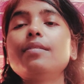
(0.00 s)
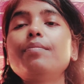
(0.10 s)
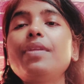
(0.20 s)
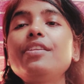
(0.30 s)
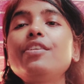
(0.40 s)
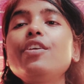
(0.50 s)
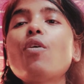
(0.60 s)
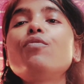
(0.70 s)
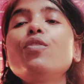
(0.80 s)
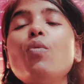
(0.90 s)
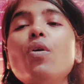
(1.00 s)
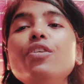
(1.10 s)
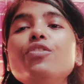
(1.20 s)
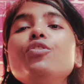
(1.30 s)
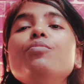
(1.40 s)
plenty of the water
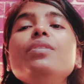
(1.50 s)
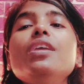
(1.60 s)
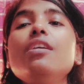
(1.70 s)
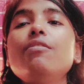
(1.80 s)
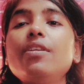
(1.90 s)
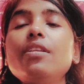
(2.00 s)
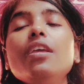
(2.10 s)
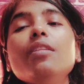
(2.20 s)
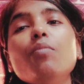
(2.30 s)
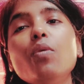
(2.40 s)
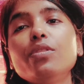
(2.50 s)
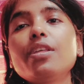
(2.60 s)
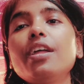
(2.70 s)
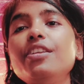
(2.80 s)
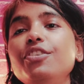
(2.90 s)
should be given in both
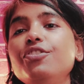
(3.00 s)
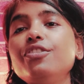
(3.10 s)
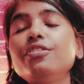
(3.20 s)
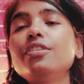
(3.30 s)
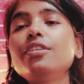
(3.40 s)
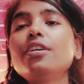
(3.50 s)
condition.